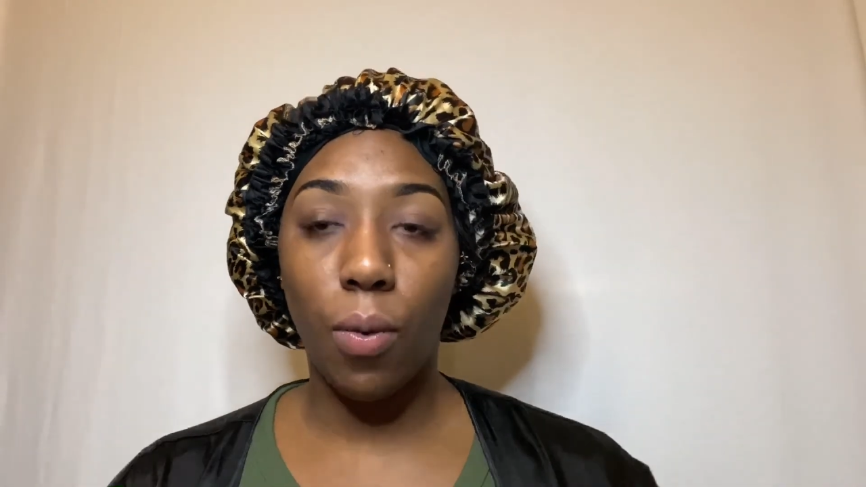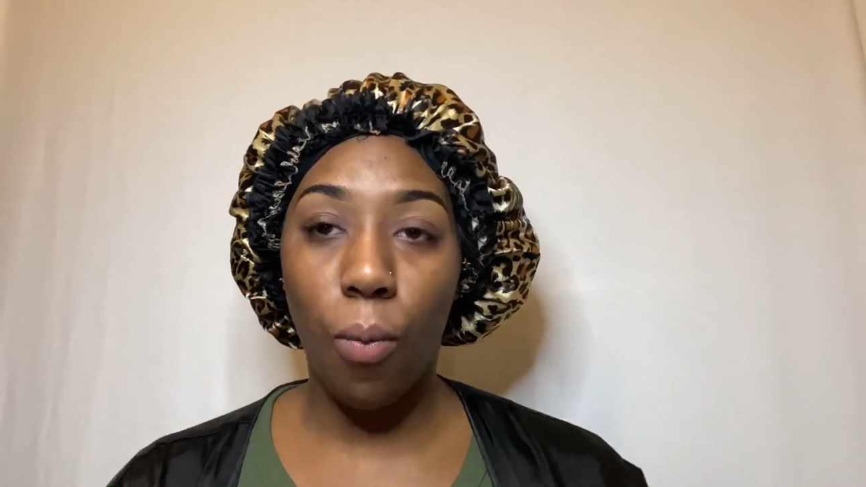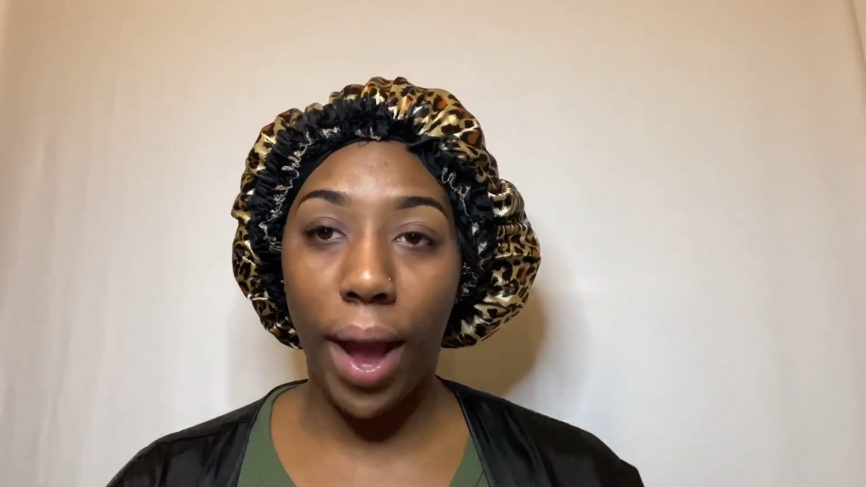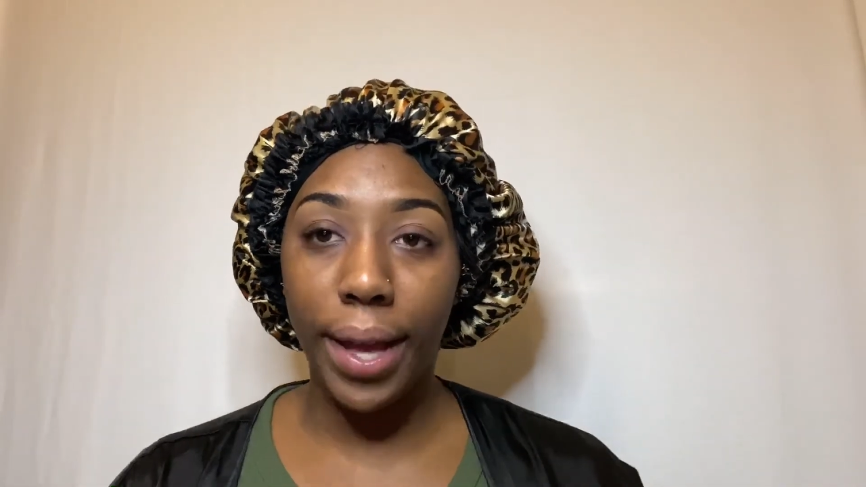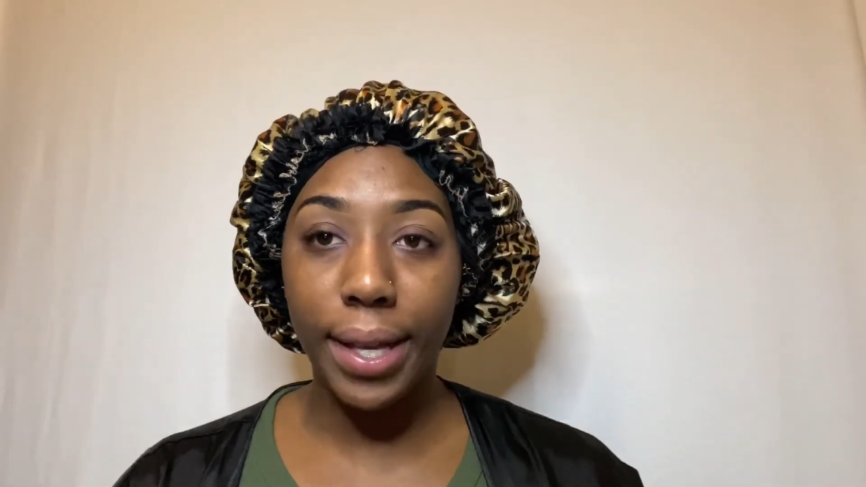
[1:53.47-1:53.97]

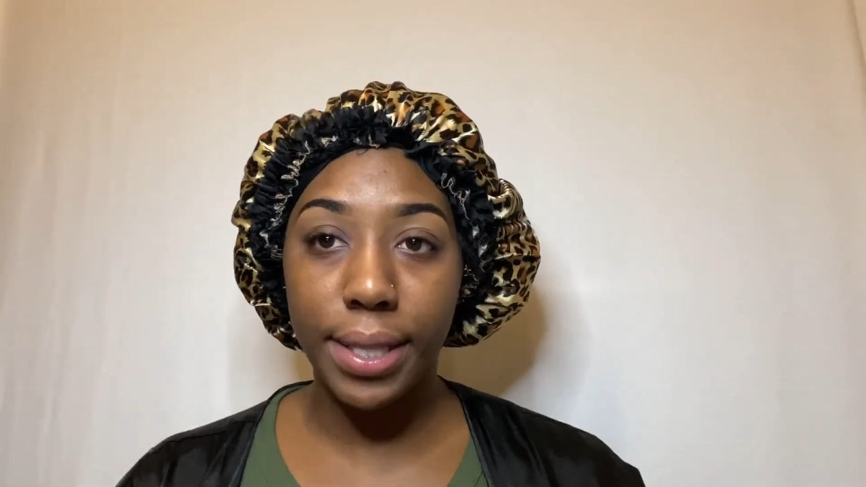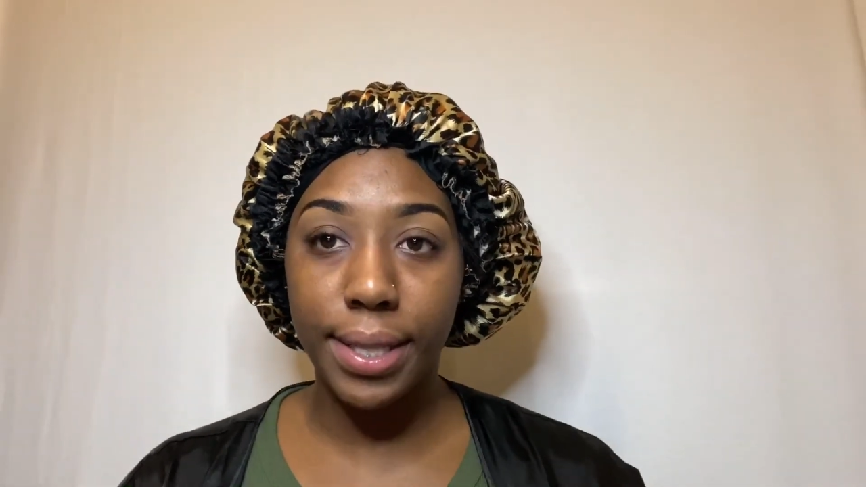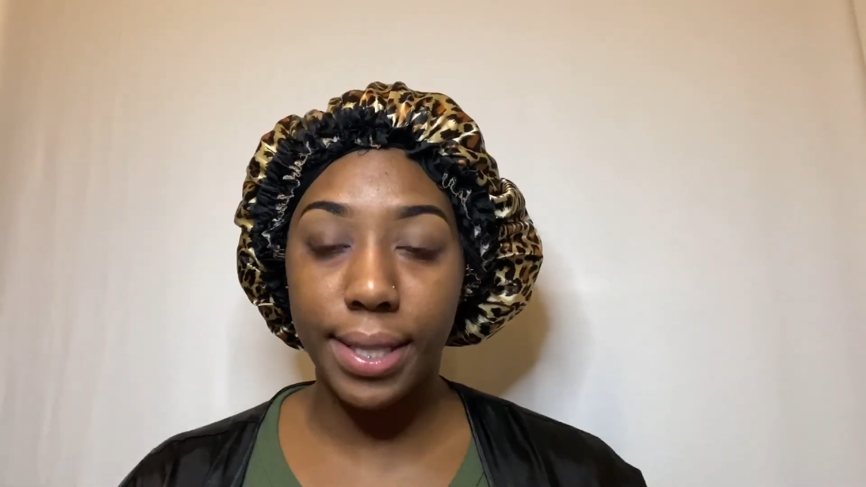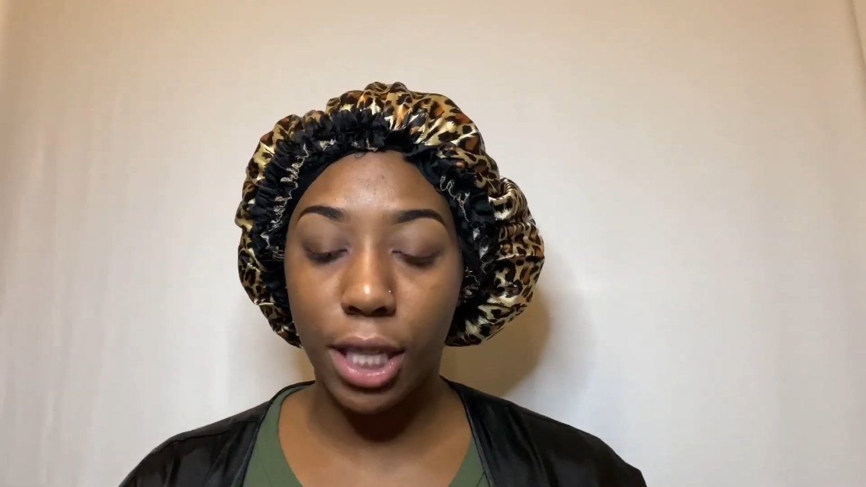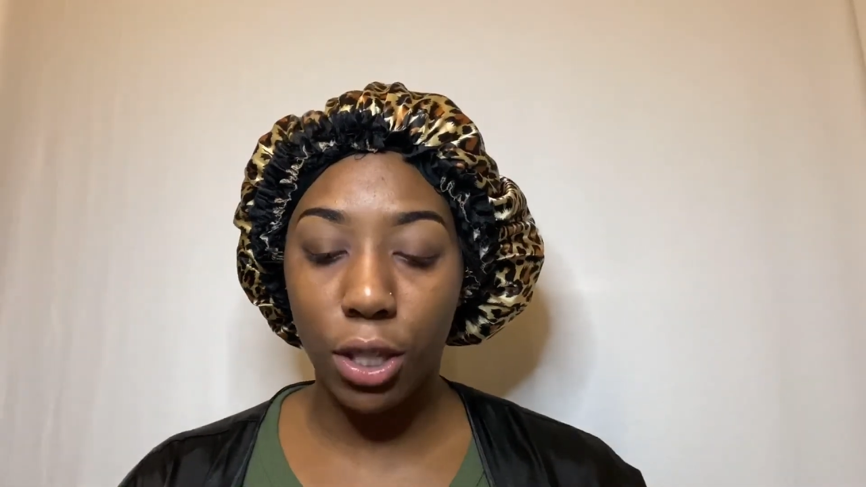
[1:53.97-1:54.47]
white
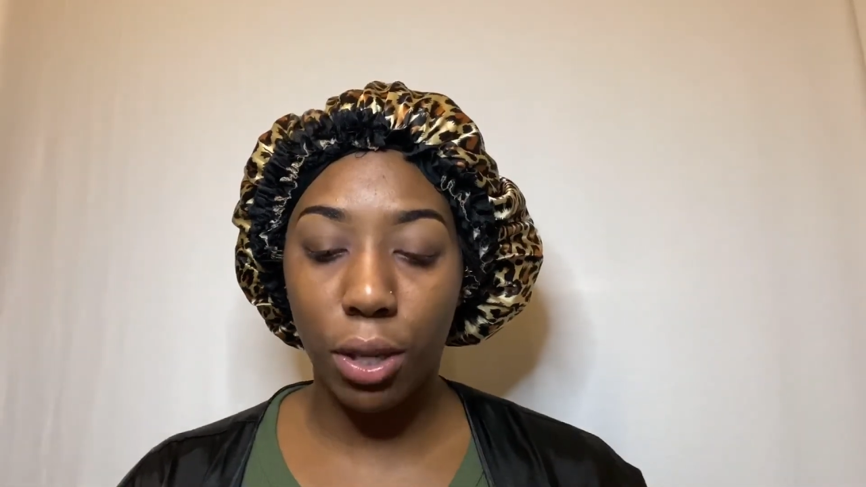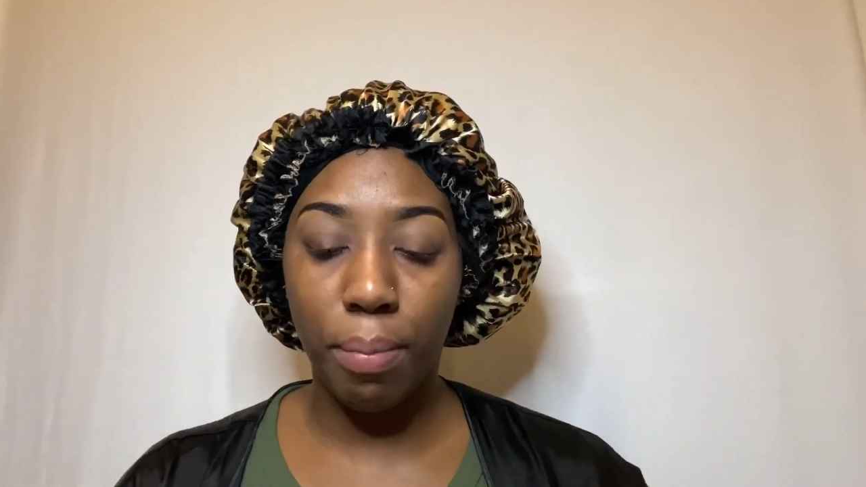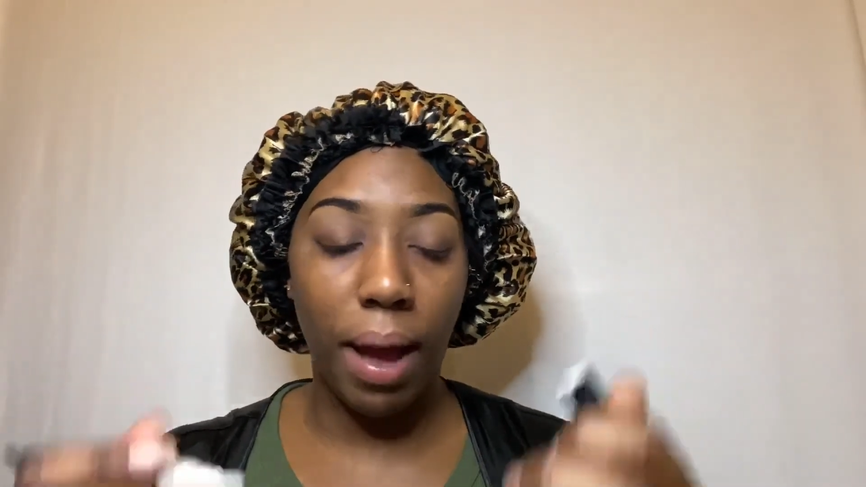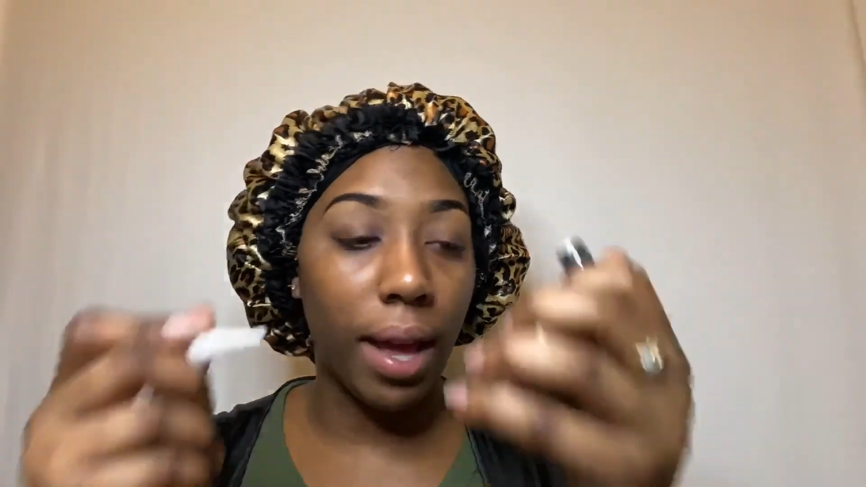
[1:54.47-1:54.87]
concealer by